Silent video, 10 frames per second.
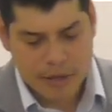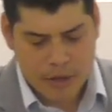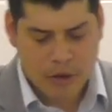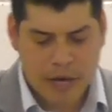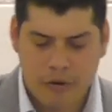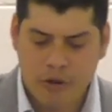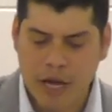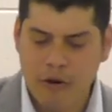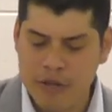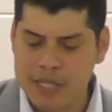not Herod, not
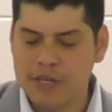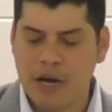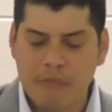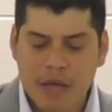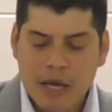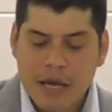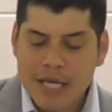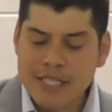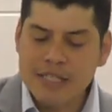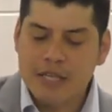Herod this time.
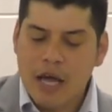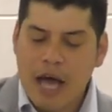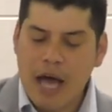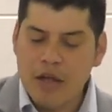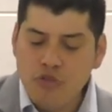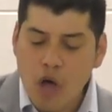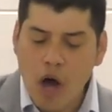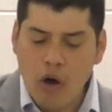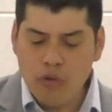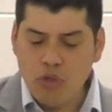It says, uh,
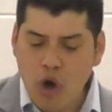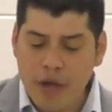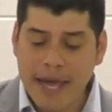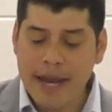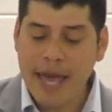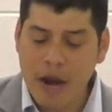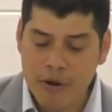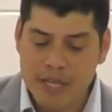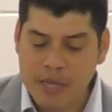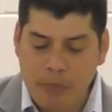No, nor yet
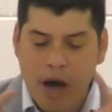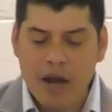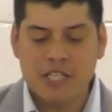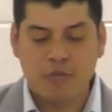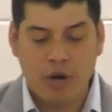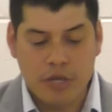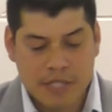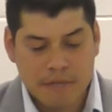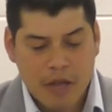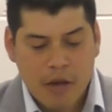Herod. These are Pilate's
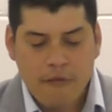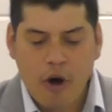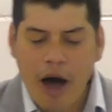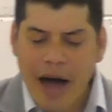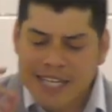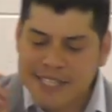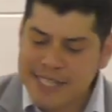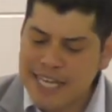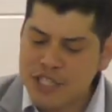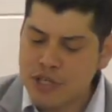words. For I
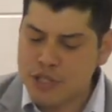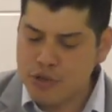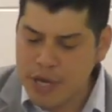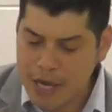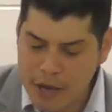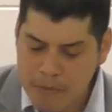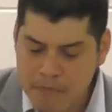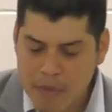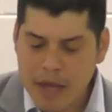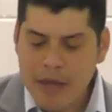sent you to him,
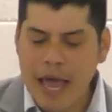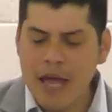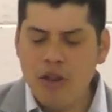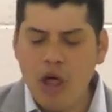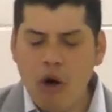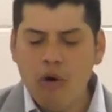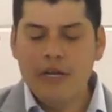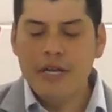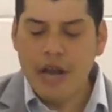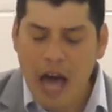and lo,
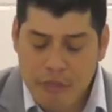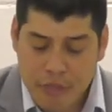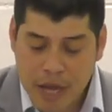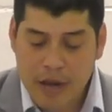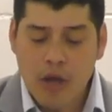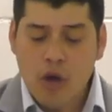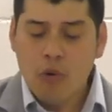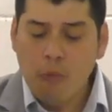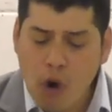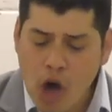nothing
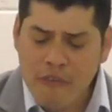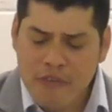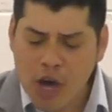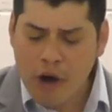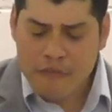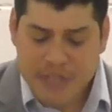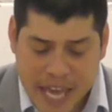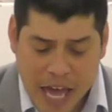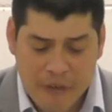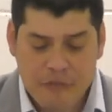worthy of
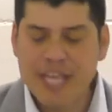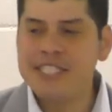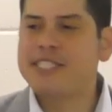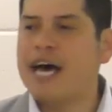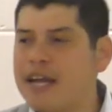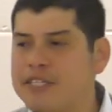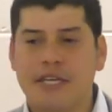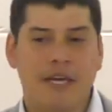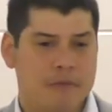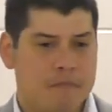death is done unto
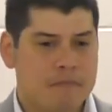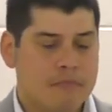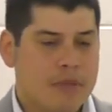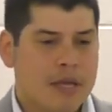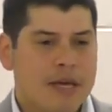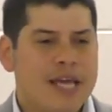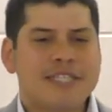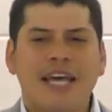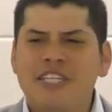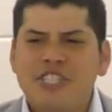him. He's
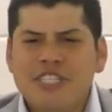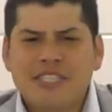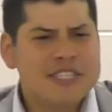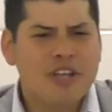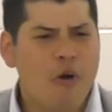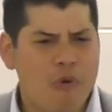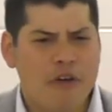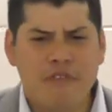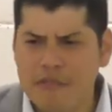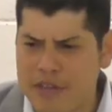saying Jesus is not
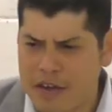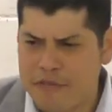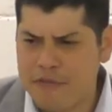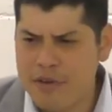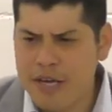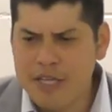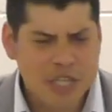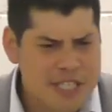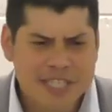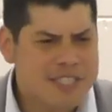worthy of death.
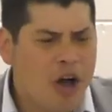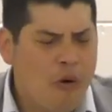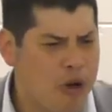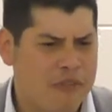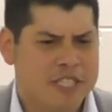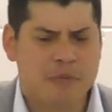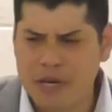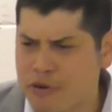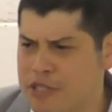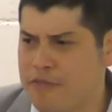Jesus is not worthy to be
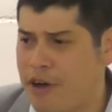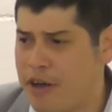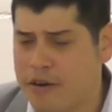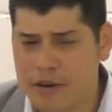crucified.